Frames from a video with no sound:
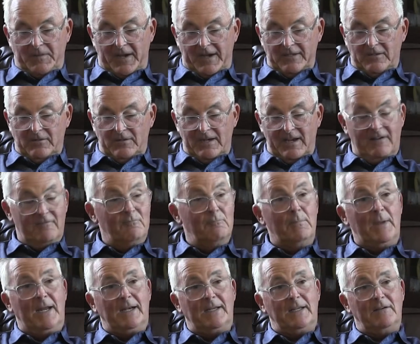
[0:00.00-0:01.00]
I could have
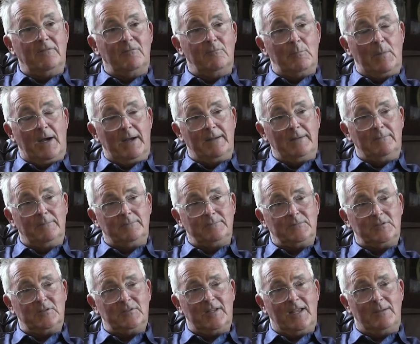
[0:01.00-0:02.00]
many of my
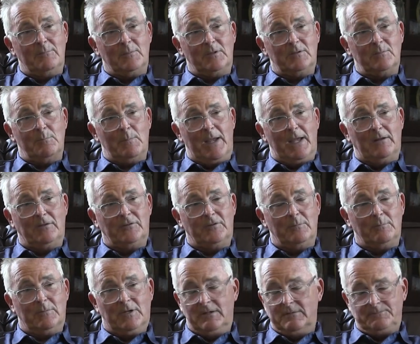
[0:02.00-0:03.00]
statements mailed
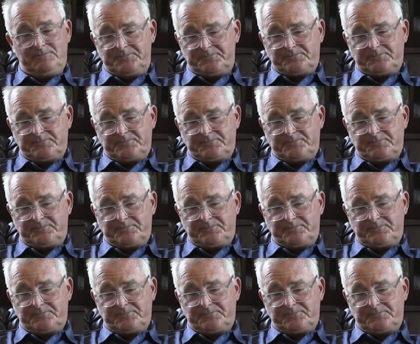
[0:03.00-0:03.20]
to uh,